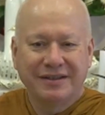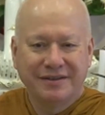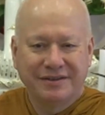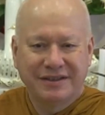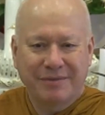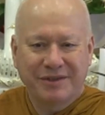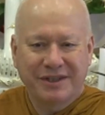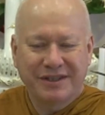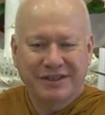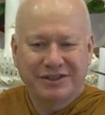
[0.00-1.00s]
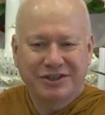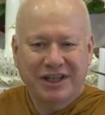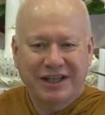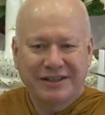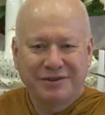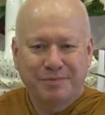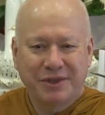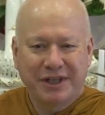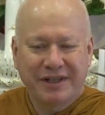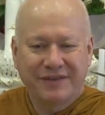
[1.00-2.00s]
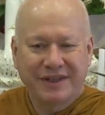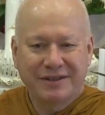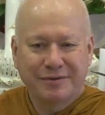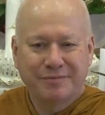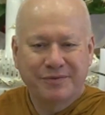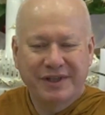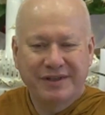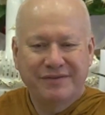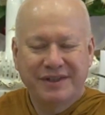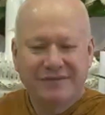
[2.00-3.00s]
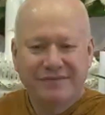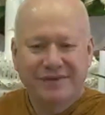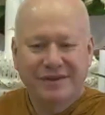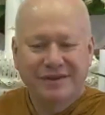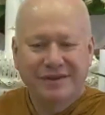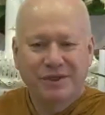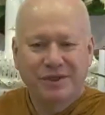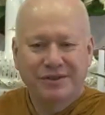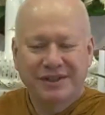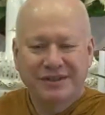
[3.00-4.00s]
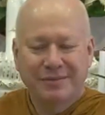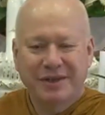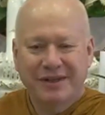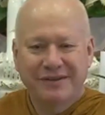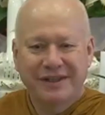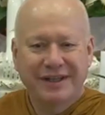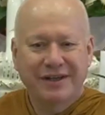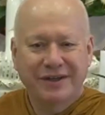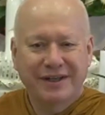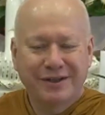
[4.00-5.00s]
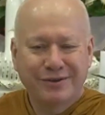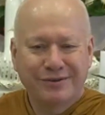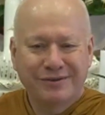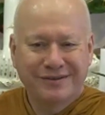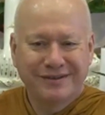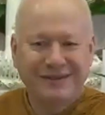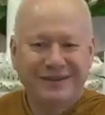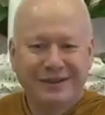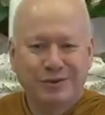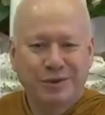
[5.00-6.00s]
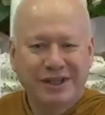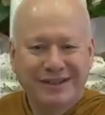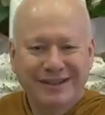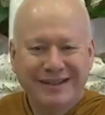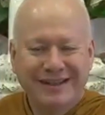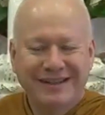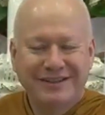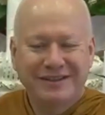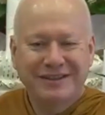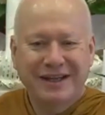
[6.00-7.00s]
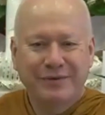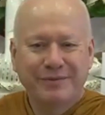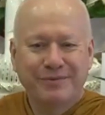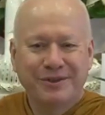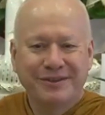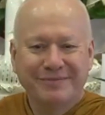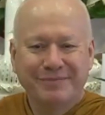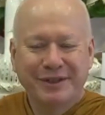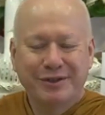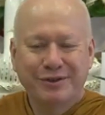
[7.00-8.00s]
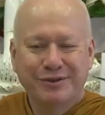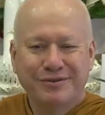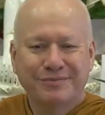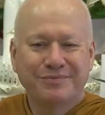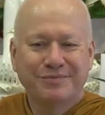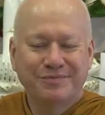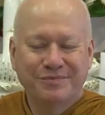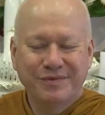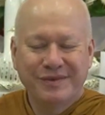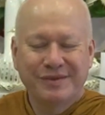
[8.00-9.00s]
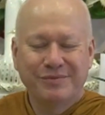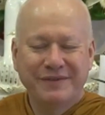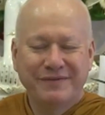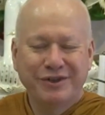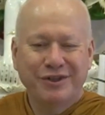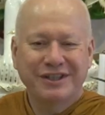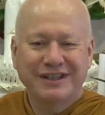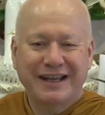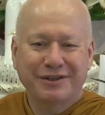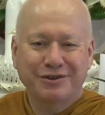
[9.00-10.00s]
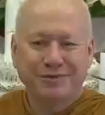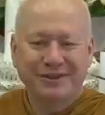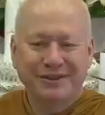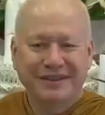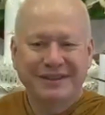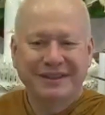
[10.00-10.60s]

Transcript: something that is challenged by events, even if the world is apparently going along sweetly and just how we want, because we've got attachments.